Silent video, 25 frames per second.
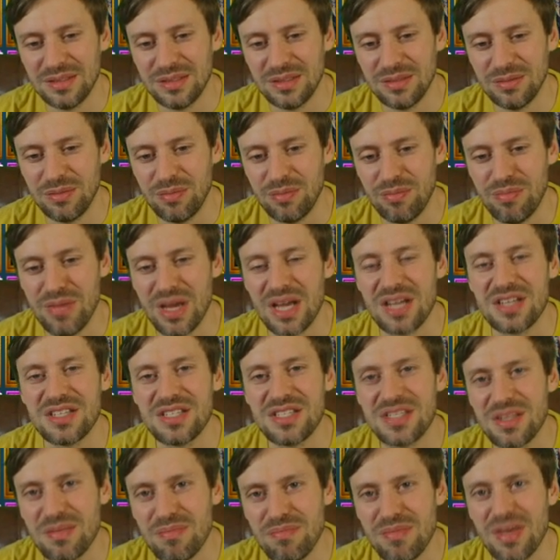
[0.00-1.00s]

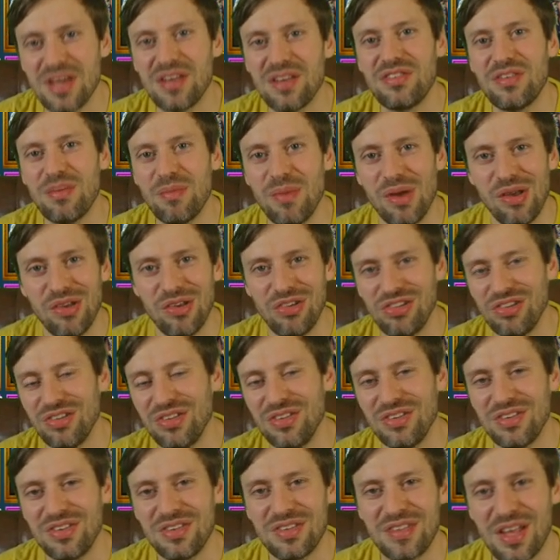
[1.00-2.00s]
mixed mixed
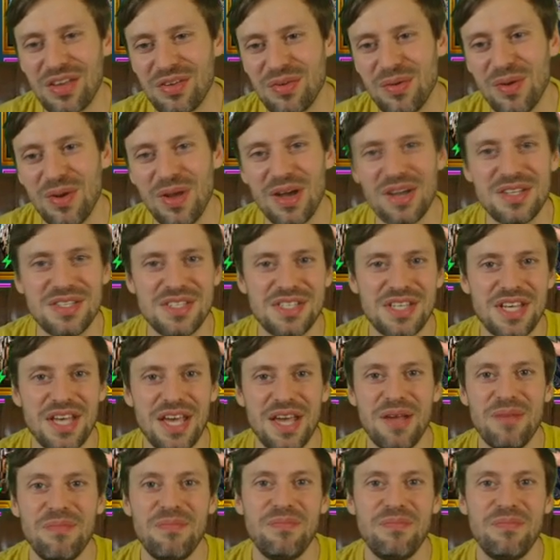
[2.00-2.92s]
emotions. That's all I can say.